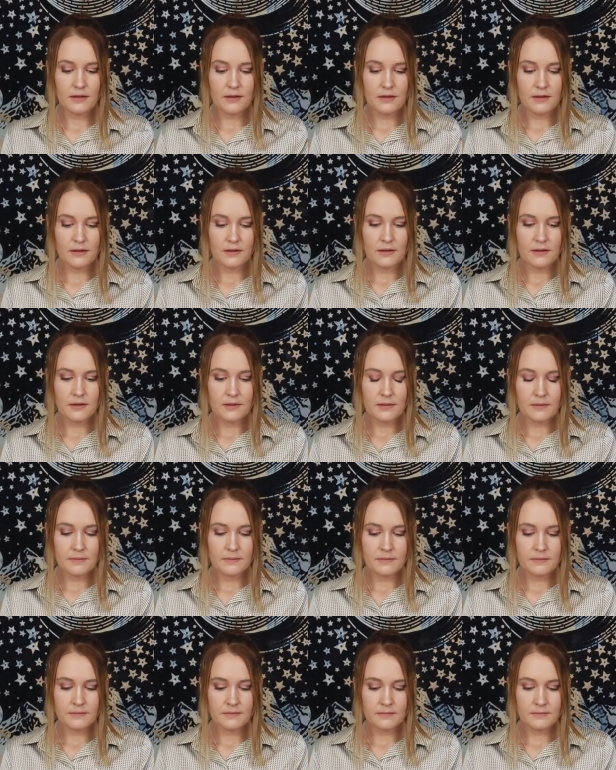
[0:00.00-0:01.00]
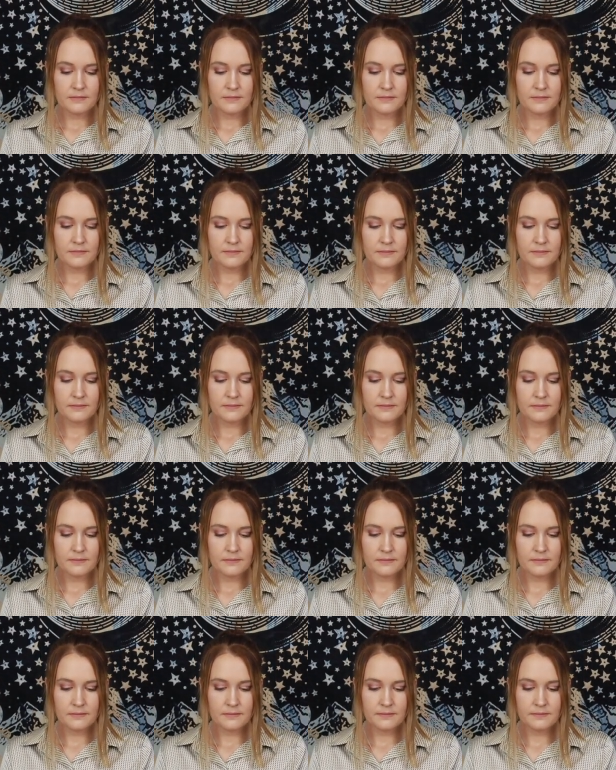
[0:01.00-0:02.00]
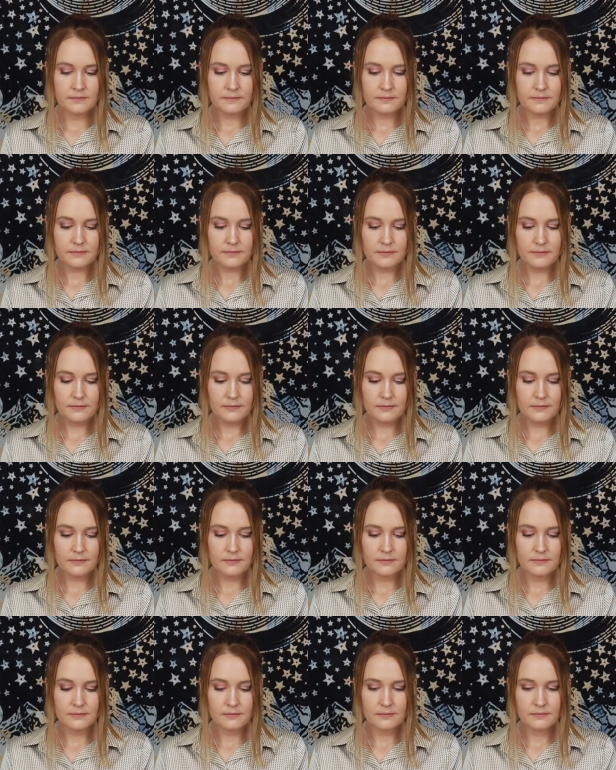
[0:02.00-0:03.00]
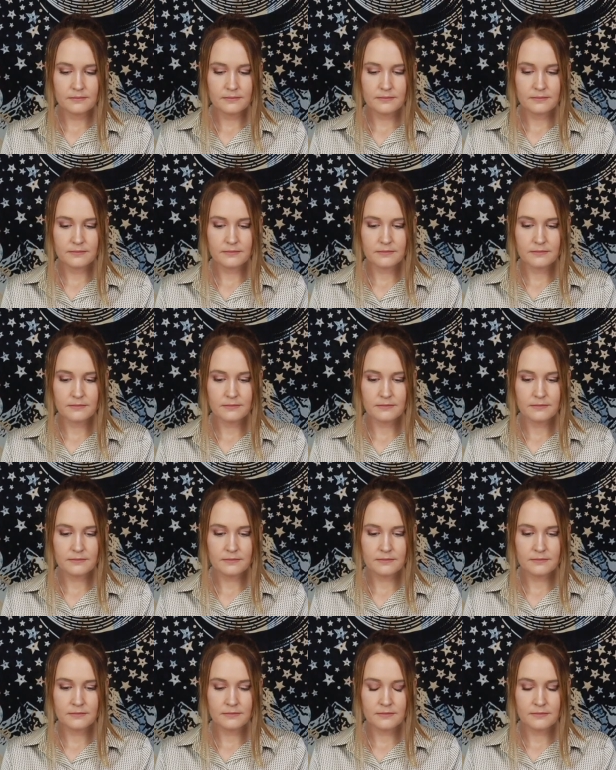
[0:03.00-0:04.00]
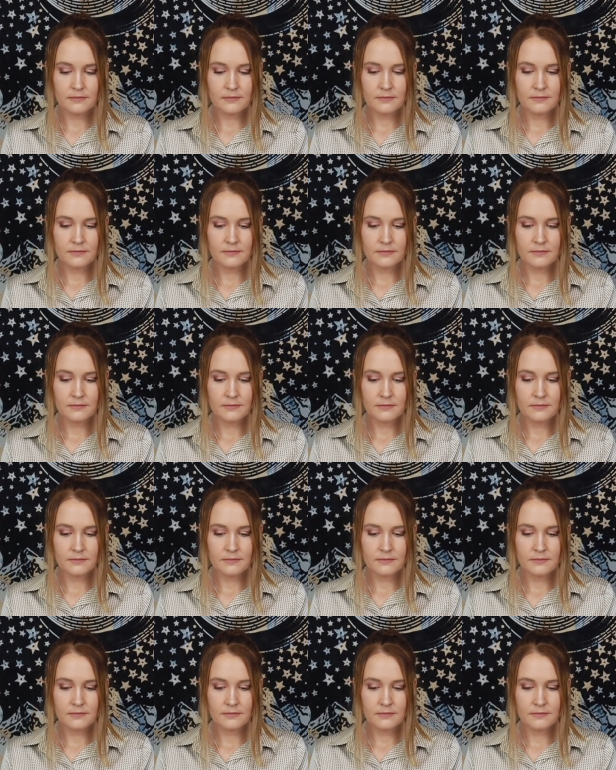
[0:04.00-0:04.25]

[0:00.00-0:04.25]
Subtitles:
Nothing is said.